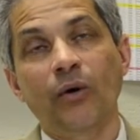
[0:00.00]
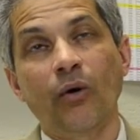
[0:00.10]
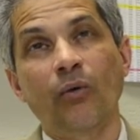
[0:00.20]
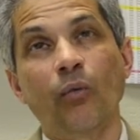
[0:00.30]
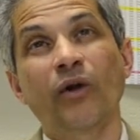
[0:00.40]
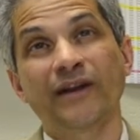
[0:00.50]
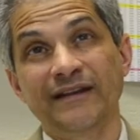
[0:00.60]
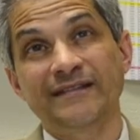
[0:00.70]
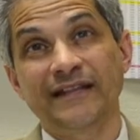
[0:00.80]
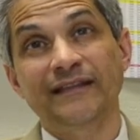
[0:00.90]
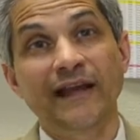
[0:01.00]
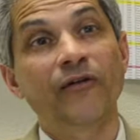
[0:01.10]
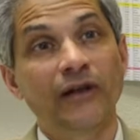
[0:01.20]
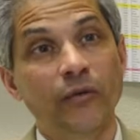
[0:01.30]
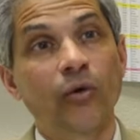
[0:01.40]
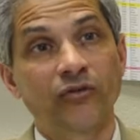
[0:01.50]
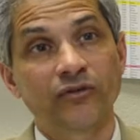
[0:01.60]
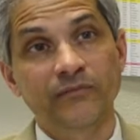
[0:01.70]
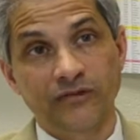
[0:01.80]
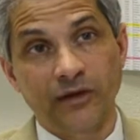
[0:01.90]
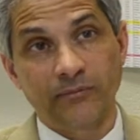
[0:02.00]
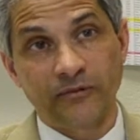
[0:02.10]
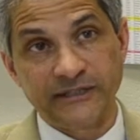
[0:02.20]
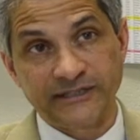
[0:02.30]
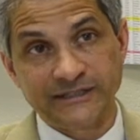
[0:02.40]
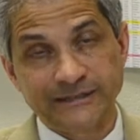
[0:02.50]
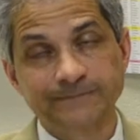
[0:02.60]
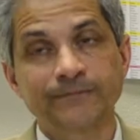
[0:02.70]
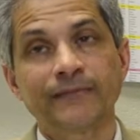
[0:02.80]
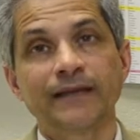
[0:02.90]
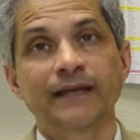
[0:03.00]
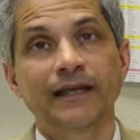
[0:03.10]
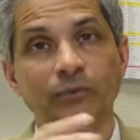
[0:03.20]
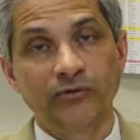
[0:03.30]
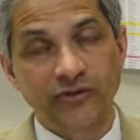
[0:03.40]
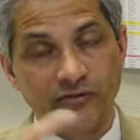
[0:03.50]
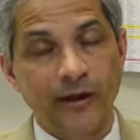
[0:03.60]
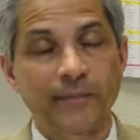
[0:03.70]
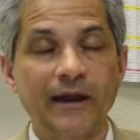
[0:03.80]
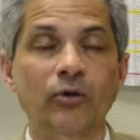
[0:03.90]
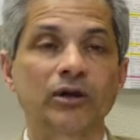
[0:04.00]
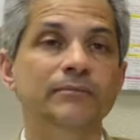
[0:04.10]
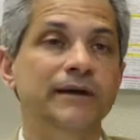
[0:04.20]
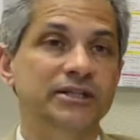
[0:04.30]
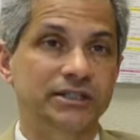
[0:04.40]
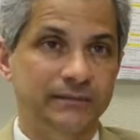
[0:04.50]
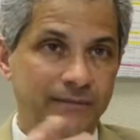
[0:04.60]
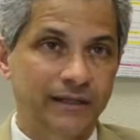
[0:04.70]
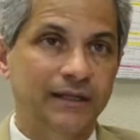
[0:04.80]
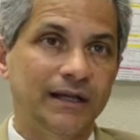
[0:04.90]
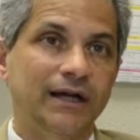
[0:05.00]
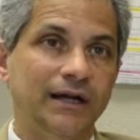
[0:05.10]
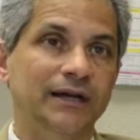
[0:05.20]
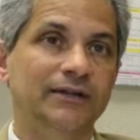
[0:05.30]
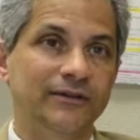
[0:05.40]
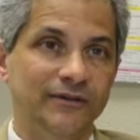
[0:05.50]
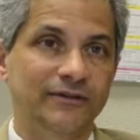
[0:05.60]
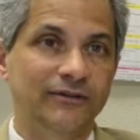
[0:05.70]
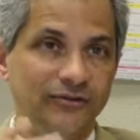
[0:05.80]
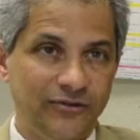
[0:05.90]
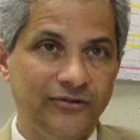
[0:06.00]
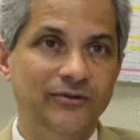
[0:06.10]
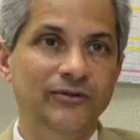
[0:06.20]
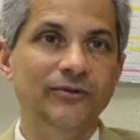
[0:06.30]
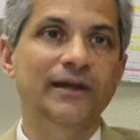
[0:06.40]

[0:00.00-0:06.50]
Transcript: what it is that they really want from these operations. And we've developed an outcome measure to do